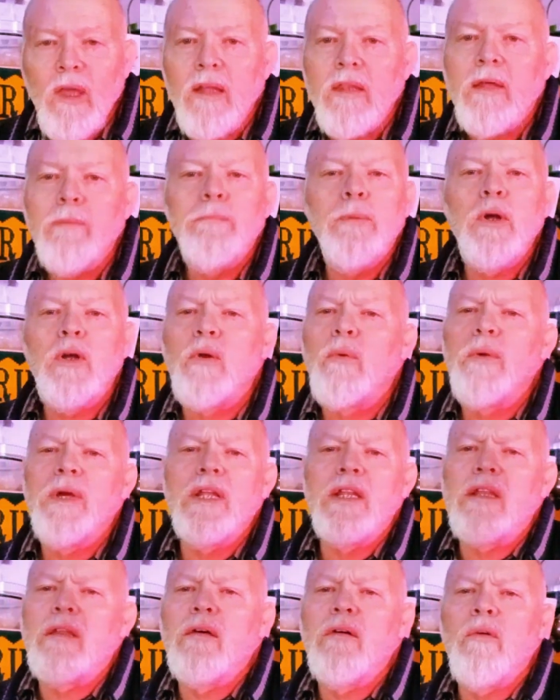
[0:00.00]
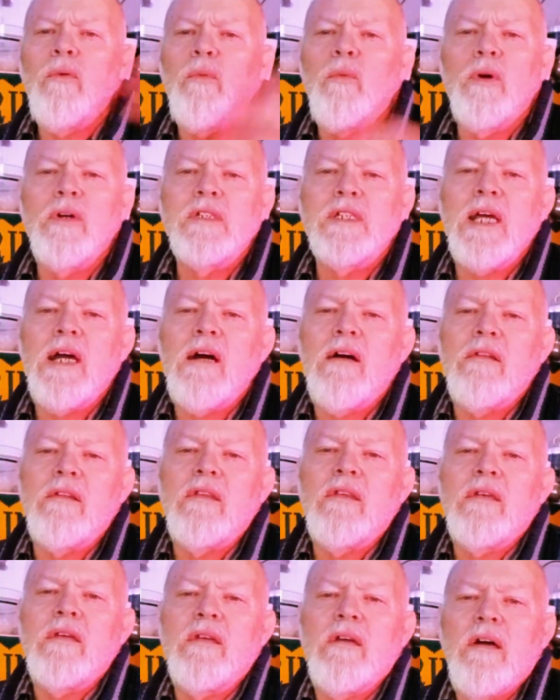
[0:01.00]
The book was
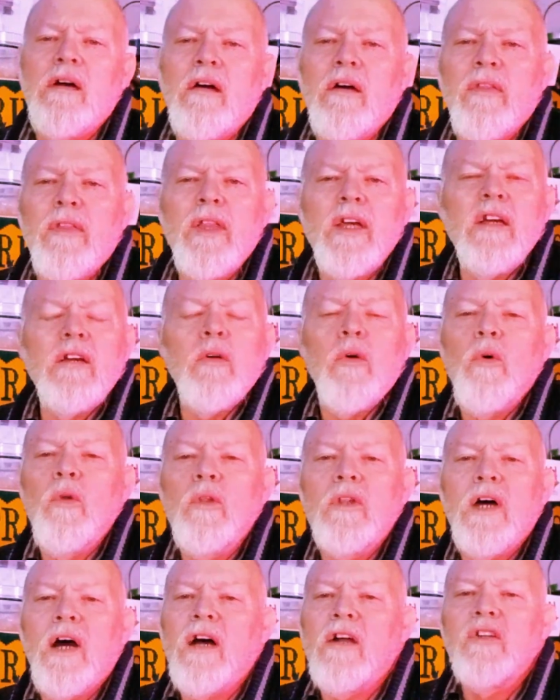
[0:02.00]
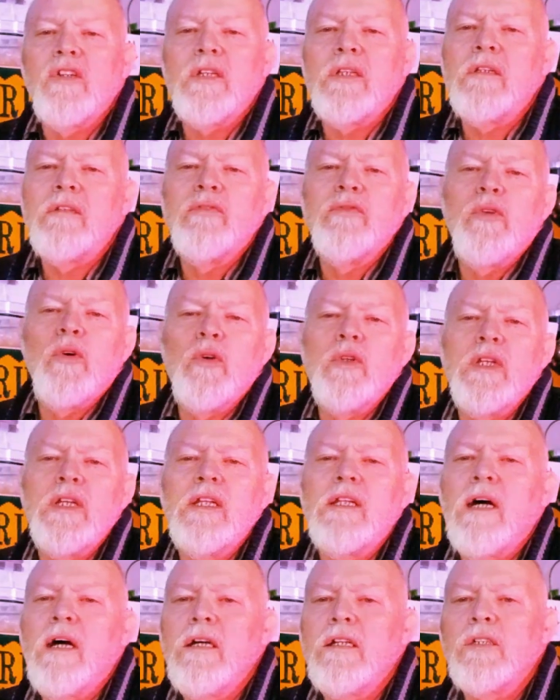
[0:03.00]
out, I think, called
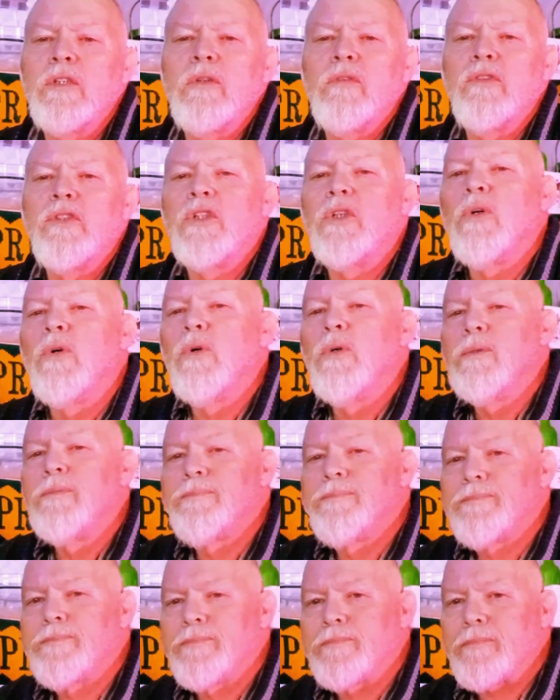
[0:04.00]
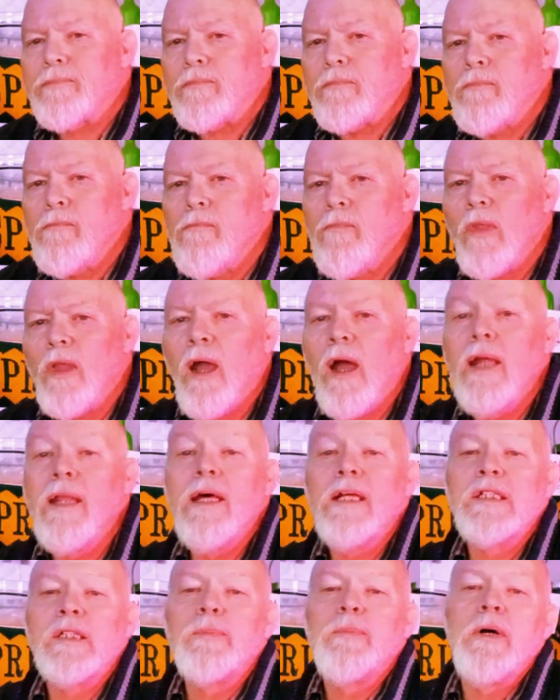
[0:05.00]
114 Days Offshore, and
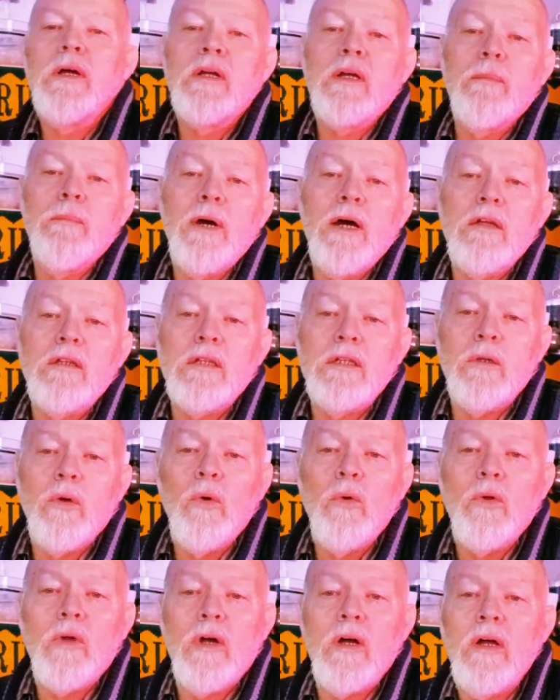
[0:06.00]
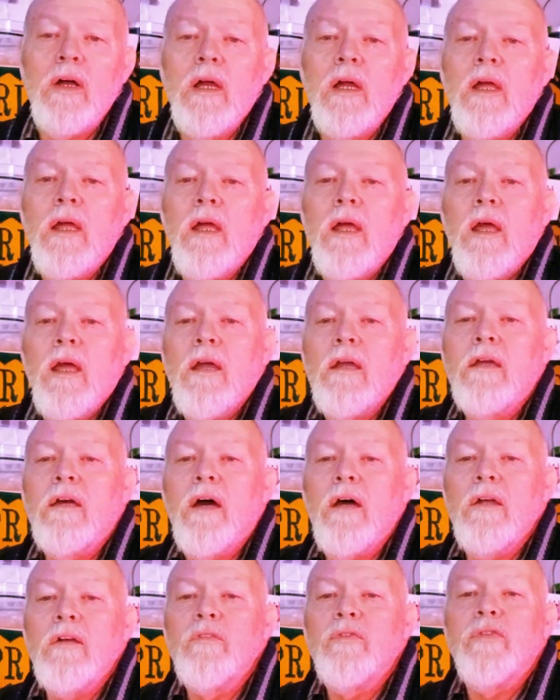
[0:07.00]
that spoke about an orca
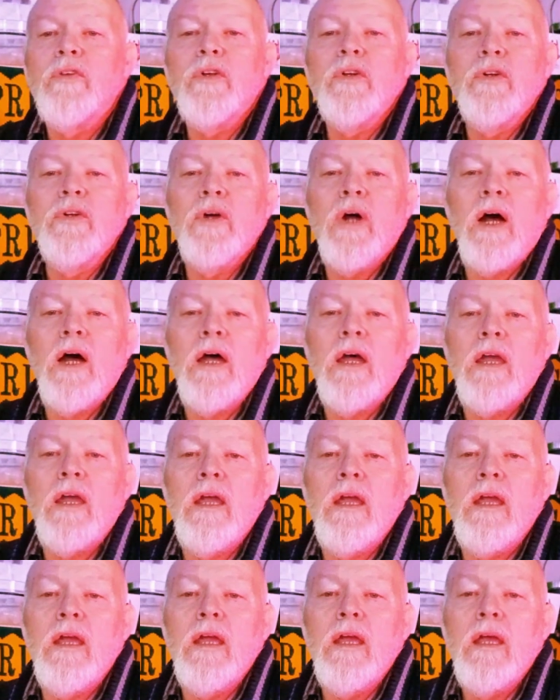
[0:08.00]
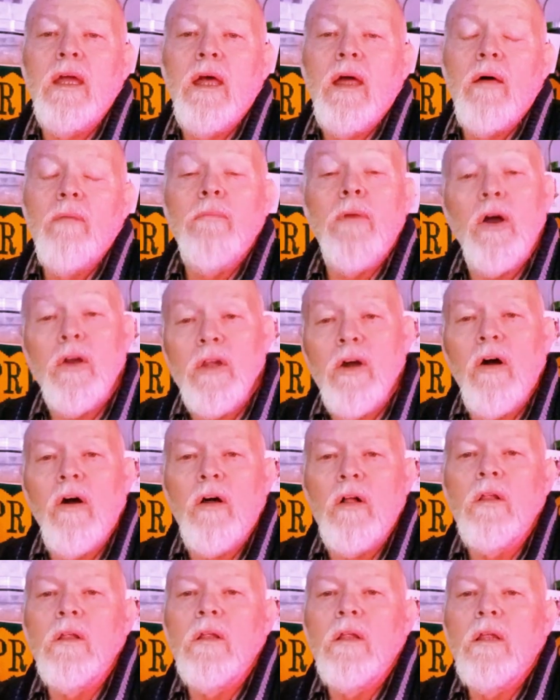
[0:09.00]
going through a
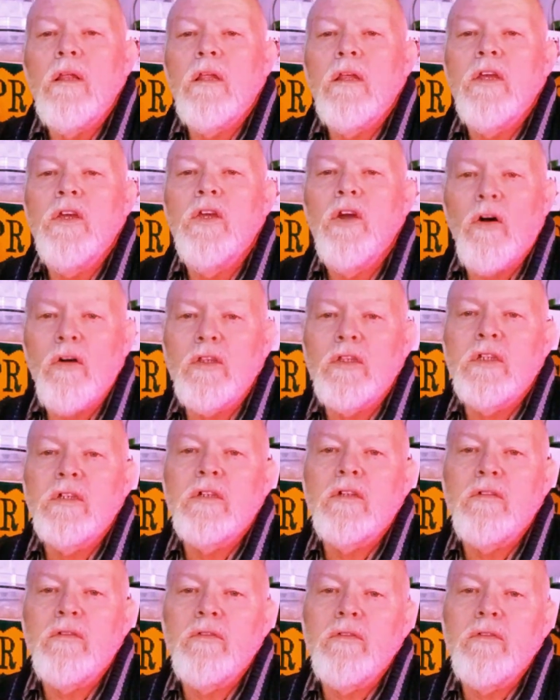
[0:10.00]
monohull yacht